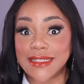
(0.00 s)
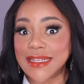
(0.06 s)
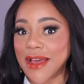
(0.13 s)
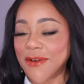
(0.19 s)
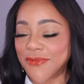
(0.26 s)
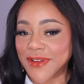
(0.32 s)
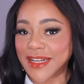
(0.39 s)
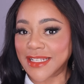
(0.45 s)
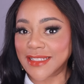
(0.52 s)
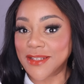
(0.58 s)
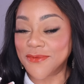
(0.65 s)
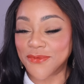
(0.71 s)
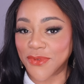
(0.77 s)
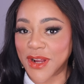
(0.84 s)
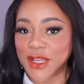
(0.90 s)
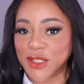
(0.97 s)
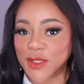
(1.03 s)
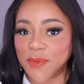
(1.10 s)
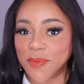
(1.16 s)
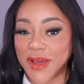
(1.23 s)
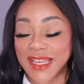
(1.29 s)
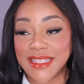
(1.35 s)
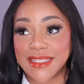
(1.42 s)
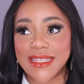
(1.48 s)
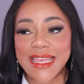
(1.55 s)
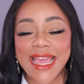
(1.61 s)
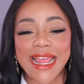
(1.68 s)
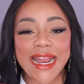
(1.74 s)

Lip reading: Definitely fresh, spicy.